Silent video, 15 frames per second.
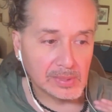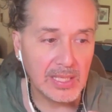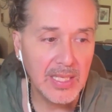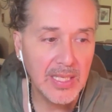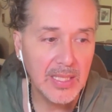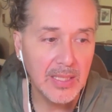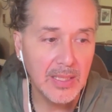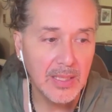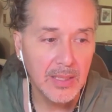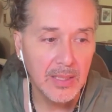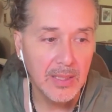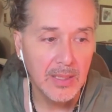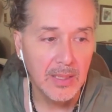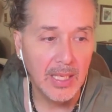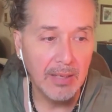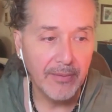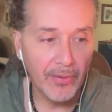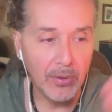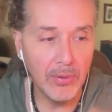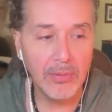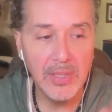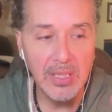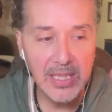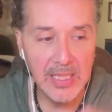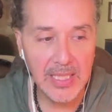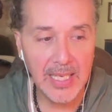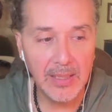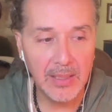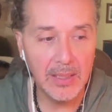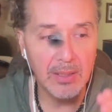me, I've always
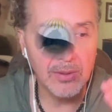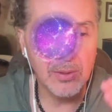said that